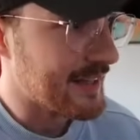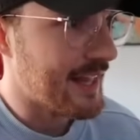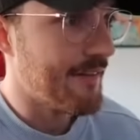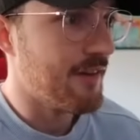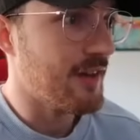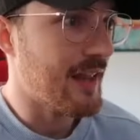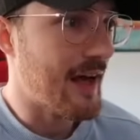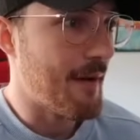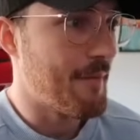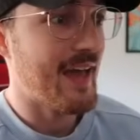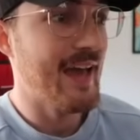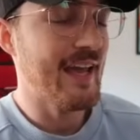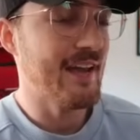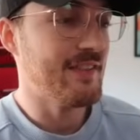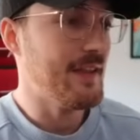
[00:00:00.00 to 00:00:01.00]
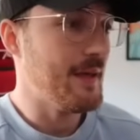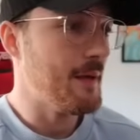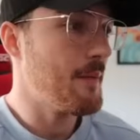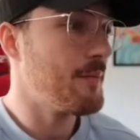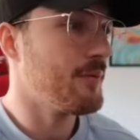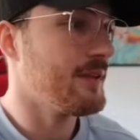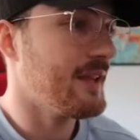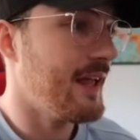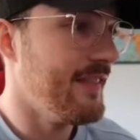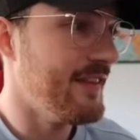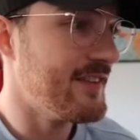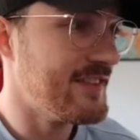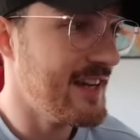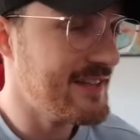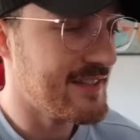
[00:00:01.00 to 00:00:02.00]
level up and get the,
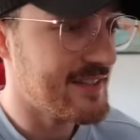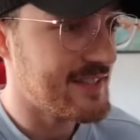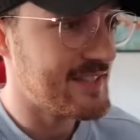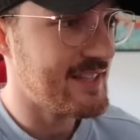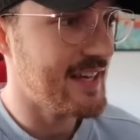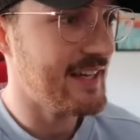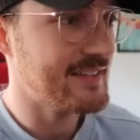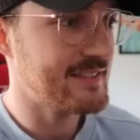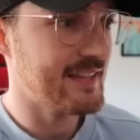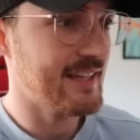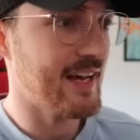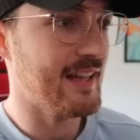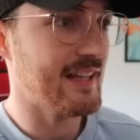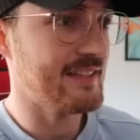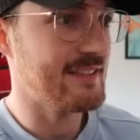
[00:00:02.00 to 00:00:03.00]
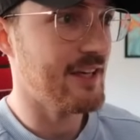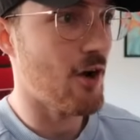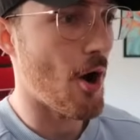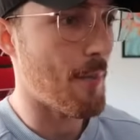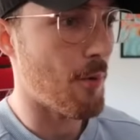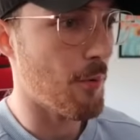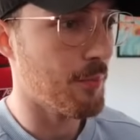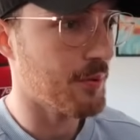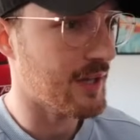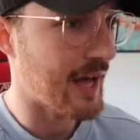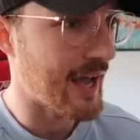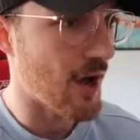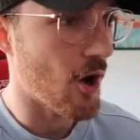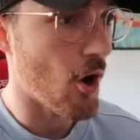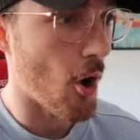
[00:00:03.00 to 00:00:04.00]
the Season 6 Galaxy Opal
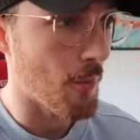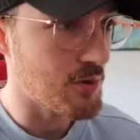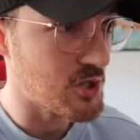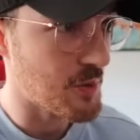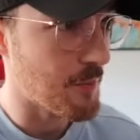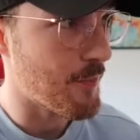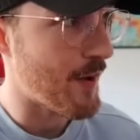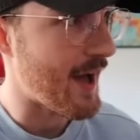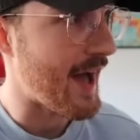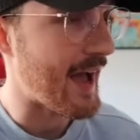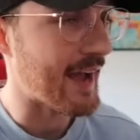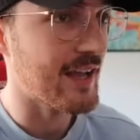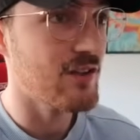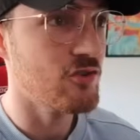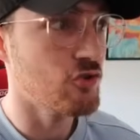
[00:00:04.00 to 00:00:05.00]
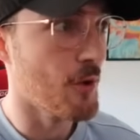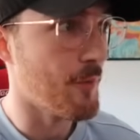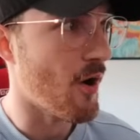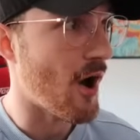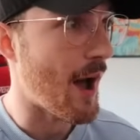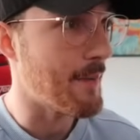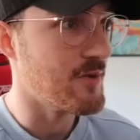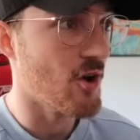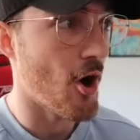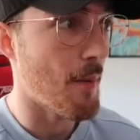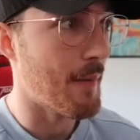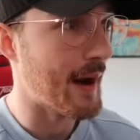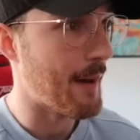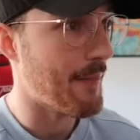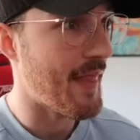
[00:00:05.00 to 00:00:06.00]
Player Option Pack. Super hyped to
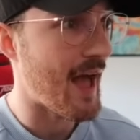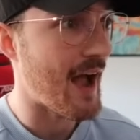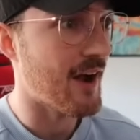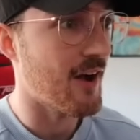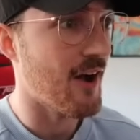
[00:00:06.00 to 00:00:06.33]
open up that,